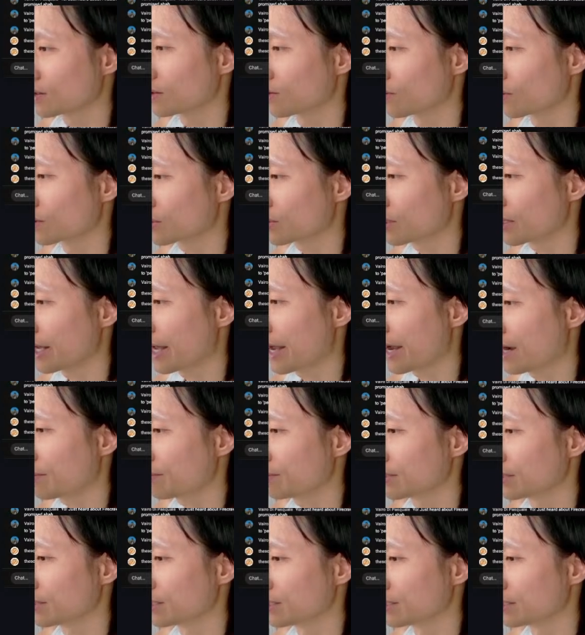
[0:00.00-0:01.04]
what's gonna
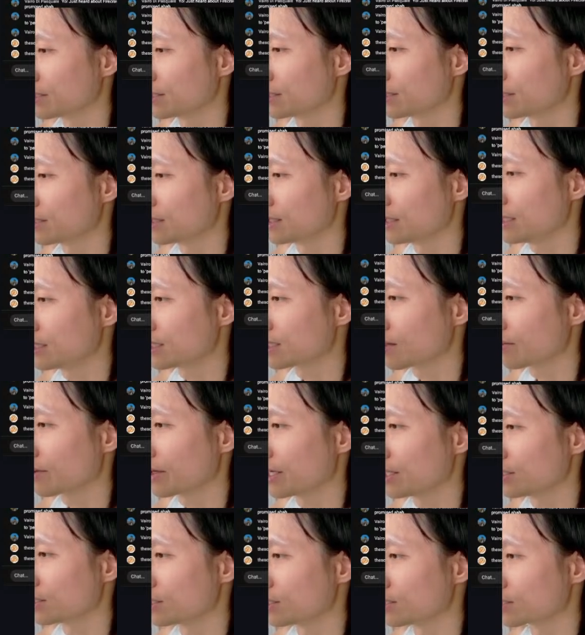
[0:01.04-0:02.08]
happen is these sub
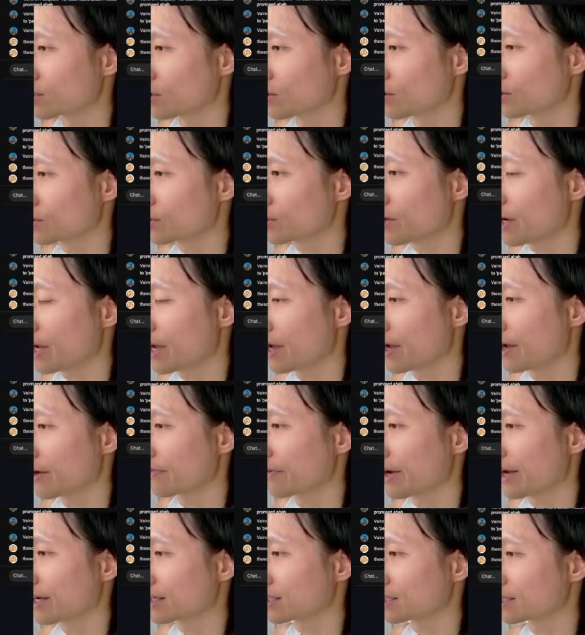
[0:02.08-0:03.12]
agents also have
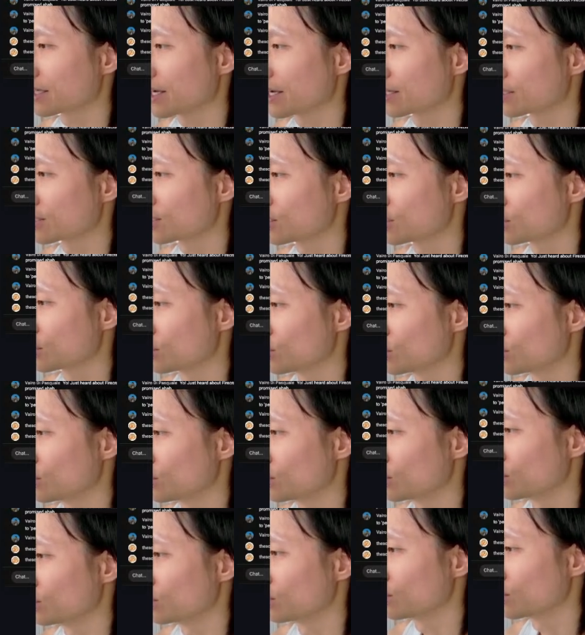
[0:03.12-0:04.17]
access
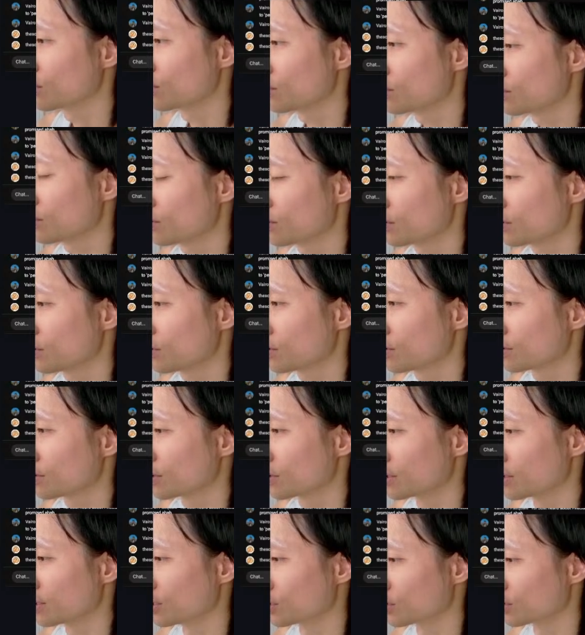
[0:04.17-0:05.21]
to
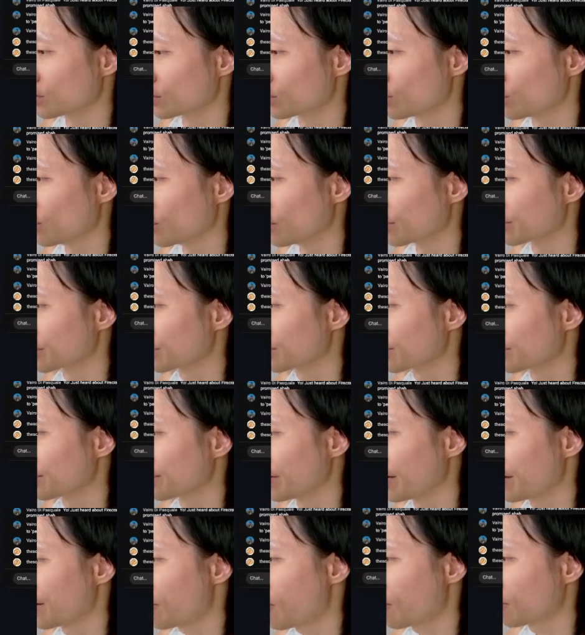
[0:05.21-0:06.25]
additional tools,
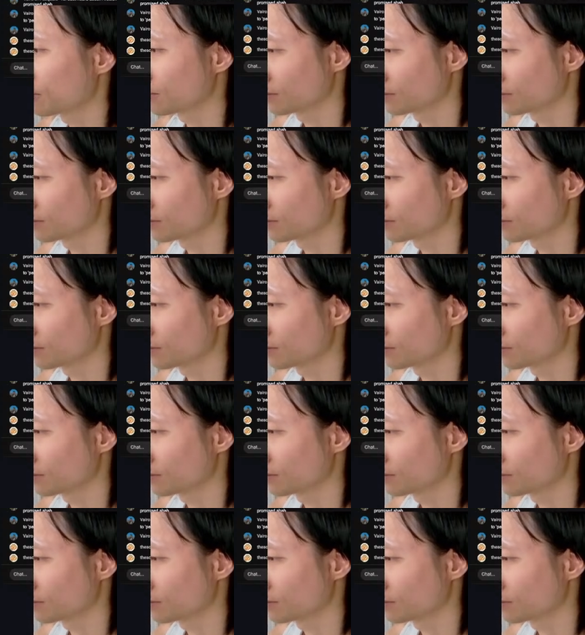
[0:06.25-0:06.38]
right?